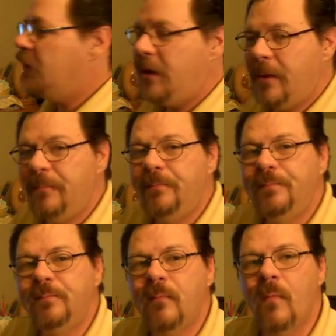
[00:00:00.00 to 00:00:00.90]
uh,
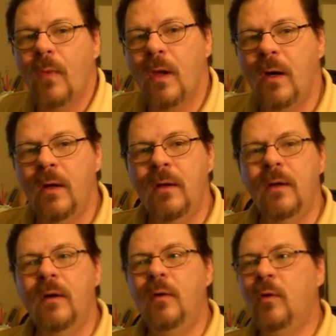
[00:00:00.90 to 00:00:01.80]

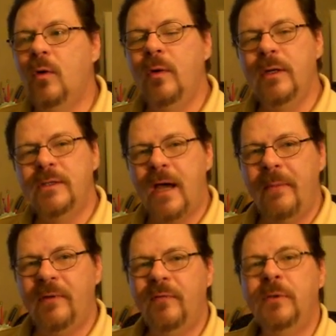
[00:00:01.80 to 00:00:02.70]
we're going to
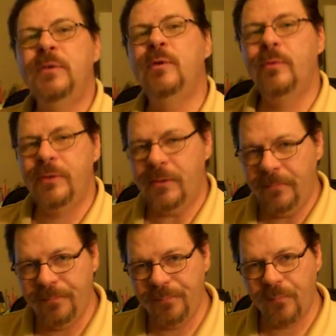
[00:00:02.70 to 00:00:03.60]
Thomasville, Georgia.
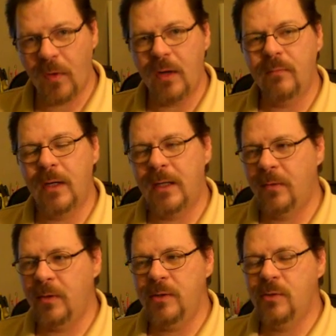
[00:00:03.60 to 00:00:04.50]
Right
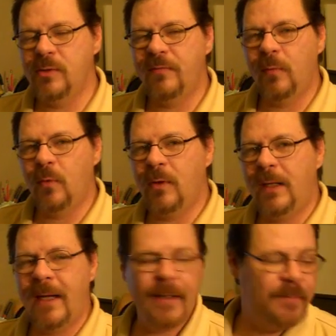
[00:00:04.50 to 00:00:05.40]
on the Georgia-Florida
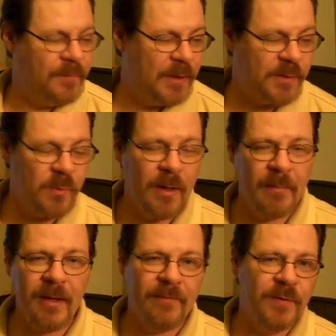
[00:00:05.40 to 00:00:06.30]
line. That's why I'm
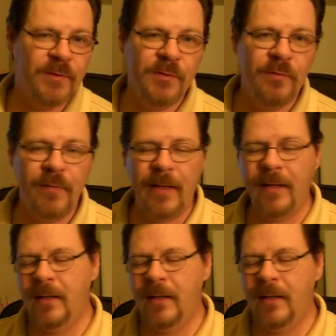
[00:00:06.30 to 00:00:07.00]
a FSU fan.